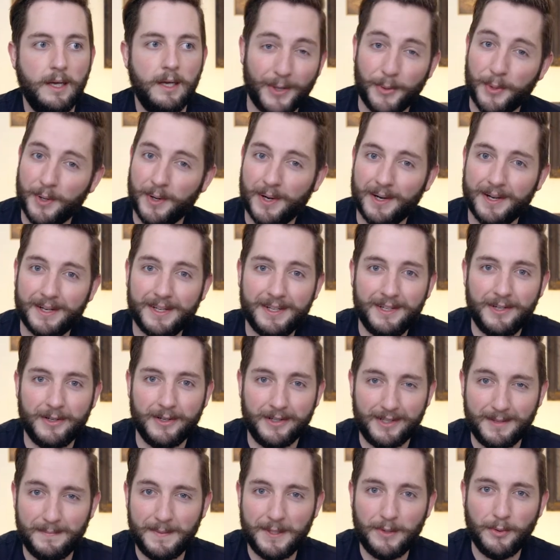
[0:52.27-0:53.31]
or, you know,
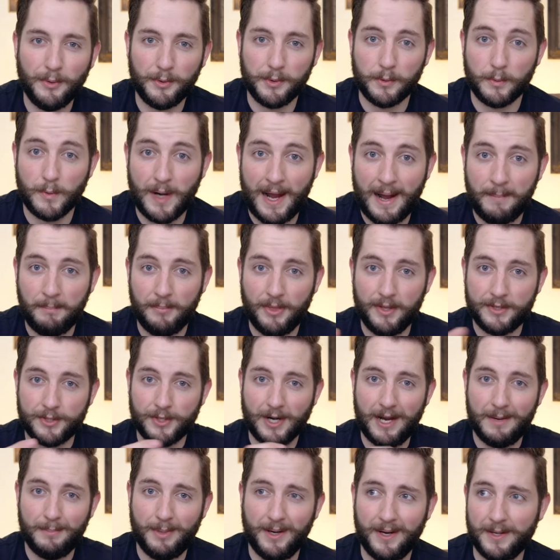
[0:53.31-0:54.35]
it can be cool to wrap the
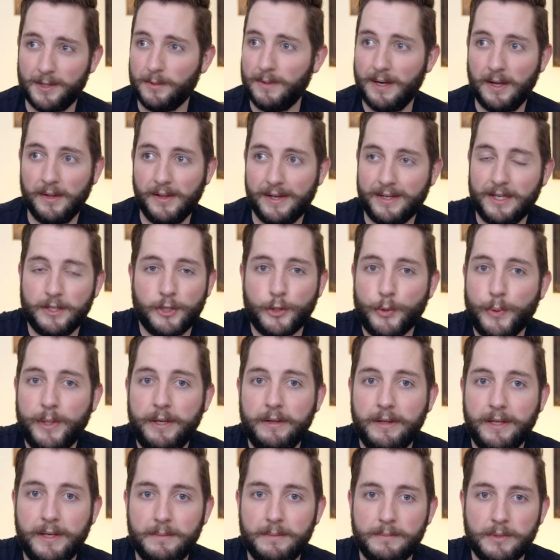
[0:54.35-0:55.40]
tripod around like a
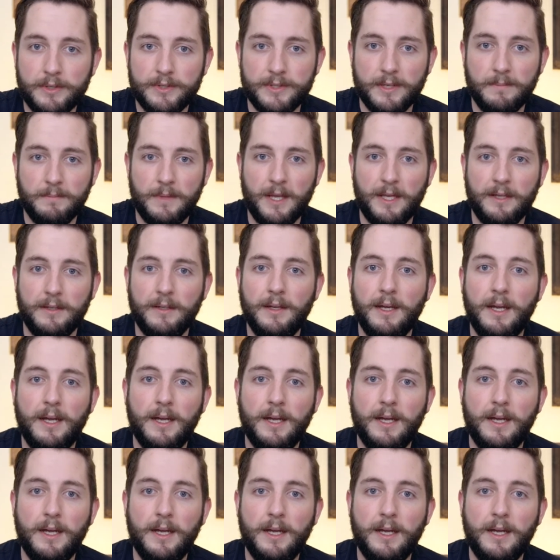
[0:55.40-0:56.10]
tree limb or something.